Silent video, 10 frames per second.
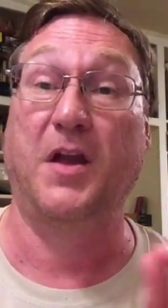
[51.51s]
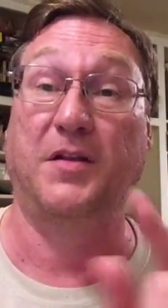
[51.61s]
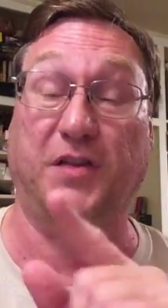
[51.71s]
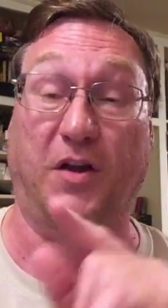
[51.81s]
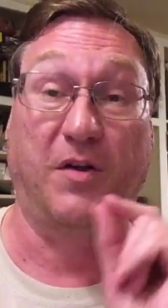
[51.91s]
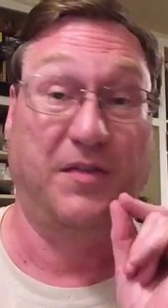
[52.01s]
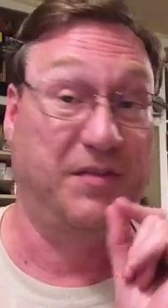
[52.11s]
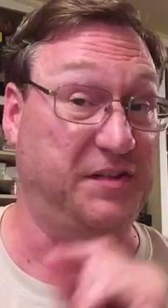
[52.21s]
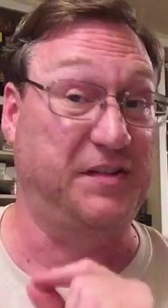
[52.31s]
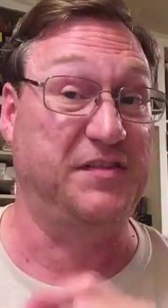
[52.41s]
So
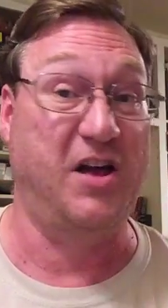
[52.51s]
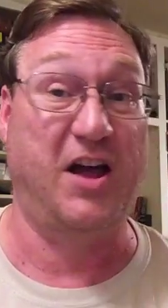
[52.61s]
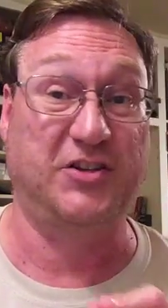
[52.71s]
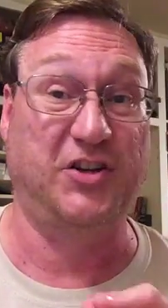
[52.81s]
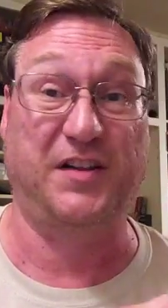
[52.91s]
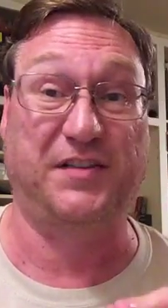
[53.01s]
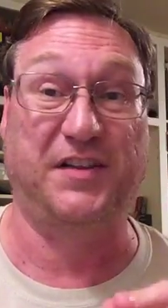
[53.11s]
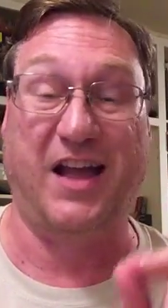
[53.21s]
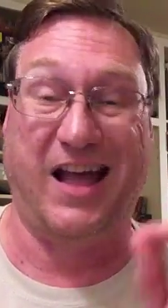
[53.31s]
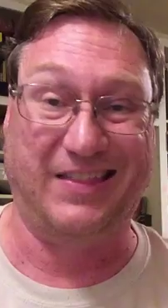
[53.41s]
this is not just
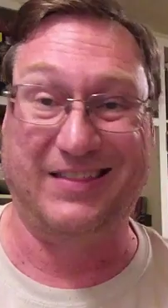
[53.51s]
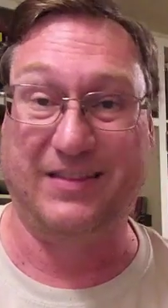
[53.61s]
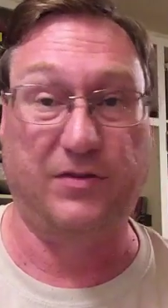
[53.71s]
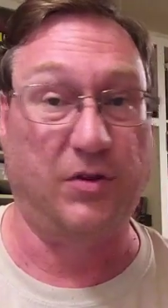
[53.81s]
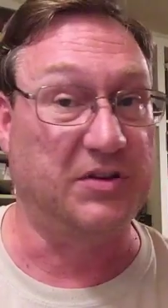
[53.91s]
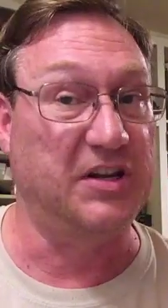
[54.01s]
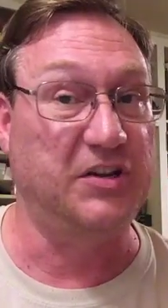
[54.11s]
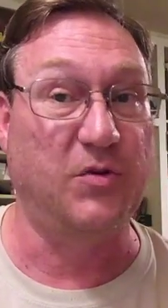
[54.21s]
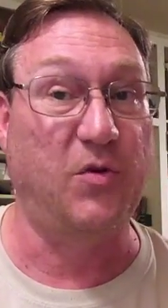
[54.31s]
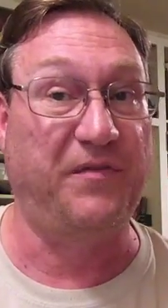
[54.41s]
a
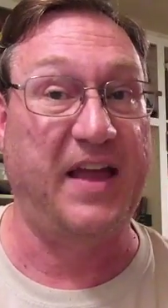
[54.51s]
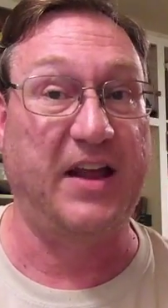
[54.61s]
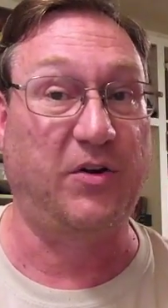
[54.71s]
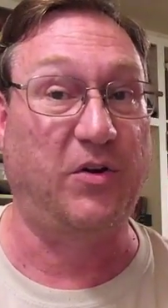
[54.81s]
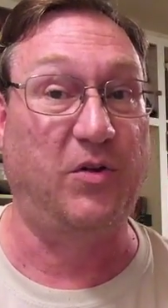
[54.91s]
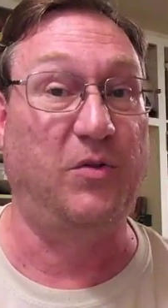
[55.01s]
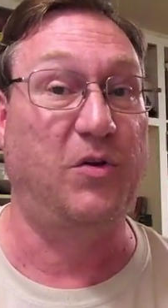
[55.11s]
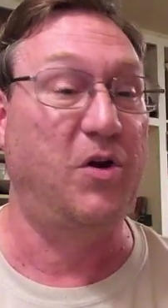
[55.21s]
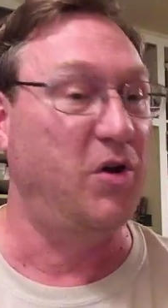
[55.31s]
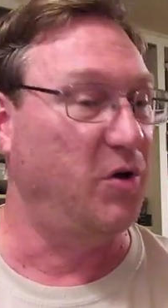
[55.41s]
13-year-old fangirl
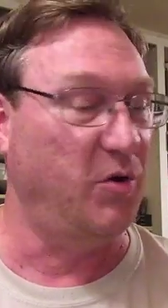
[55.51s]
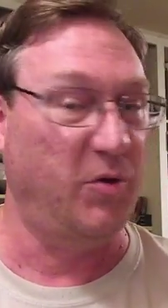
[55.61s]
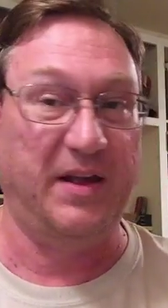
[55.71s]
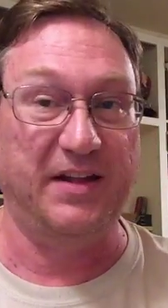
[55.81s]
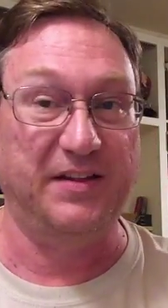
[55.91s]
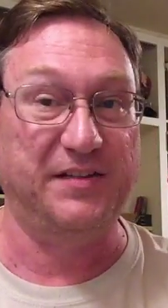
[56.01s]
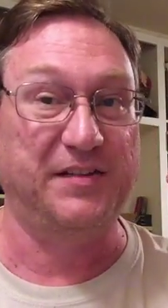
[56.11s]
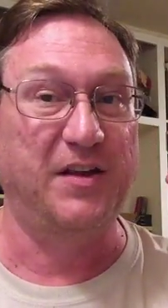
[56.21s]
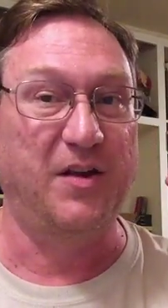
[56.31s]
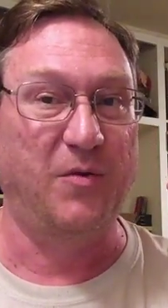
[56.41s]
who is
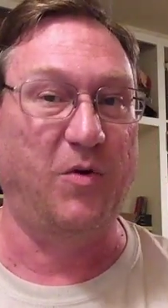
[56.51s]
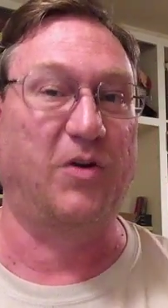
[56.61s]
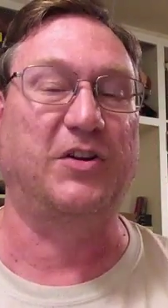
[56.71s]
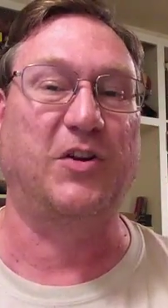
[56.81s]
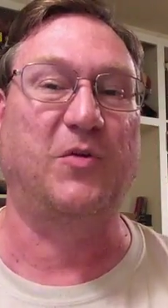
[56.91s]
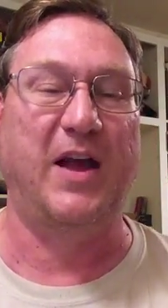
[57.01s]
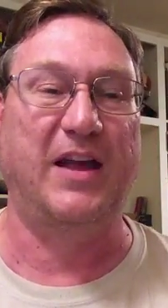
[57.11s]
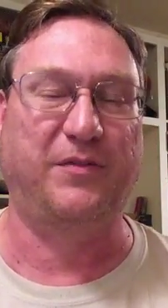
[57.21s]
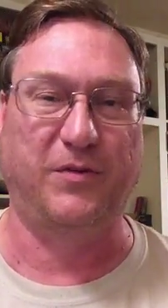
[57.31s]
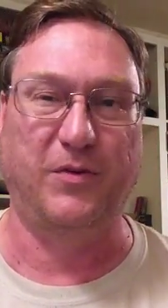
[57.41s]
working her way
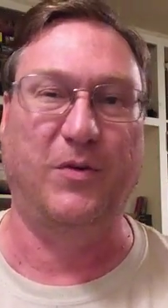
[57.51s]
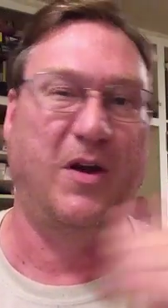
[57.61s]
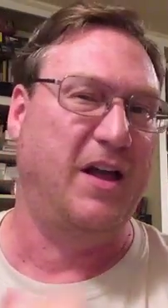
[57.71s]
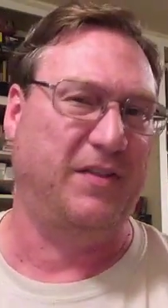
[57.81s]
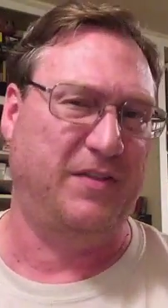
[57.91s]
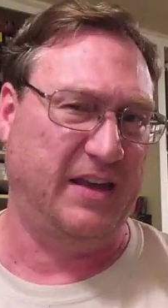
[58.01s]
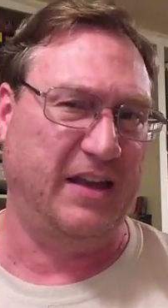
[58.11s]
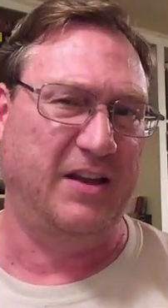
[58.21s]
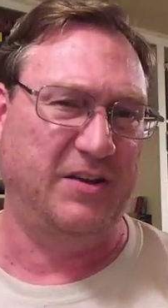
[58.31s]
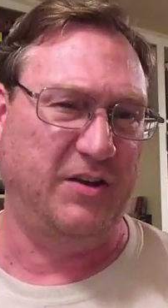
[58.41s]
through the
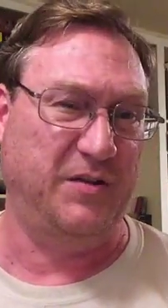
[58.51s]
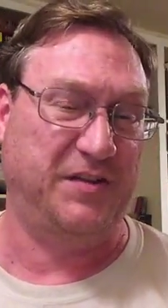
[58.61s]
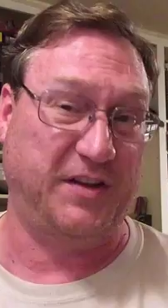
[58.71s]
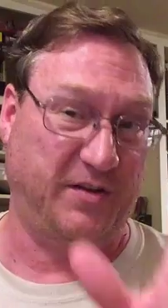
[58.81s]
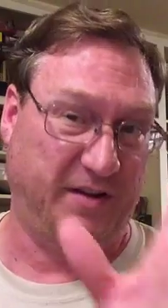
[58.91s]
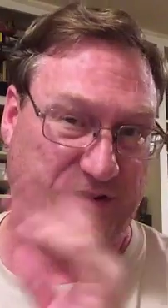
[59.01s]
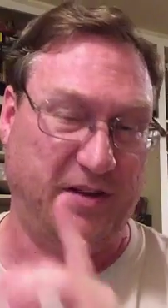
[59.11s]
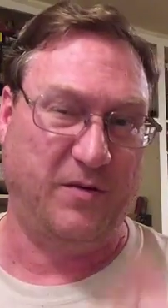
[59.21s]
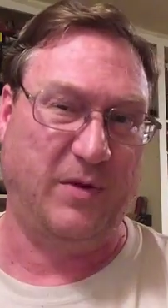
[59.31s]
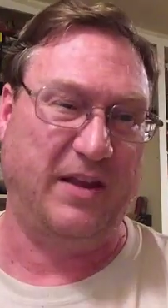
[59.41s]
new series.
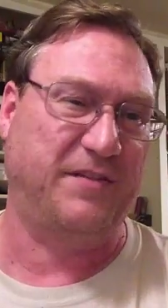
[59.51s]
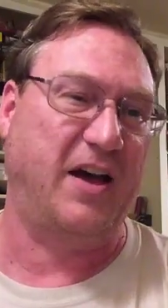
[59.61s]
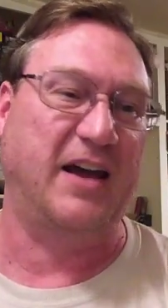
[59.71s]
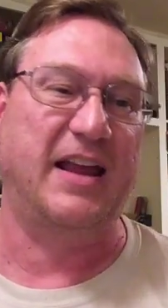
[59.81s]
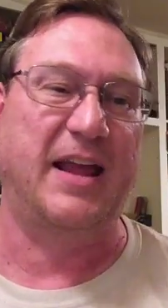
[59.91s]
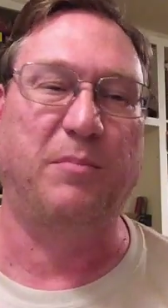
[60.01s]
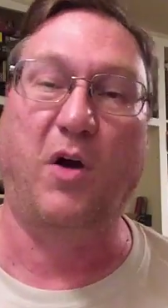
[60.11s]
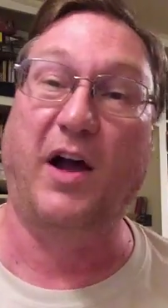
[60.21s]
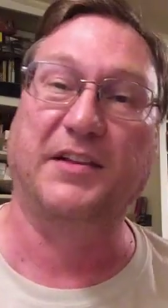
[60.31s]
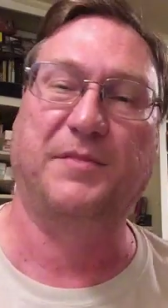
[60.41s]
We have got a
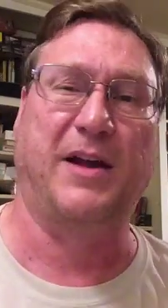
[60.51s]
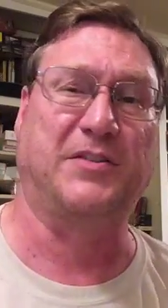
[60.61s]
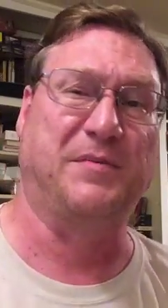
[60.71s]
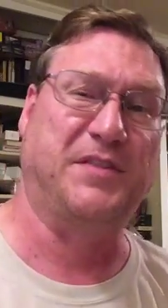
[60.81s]
broad spectrum.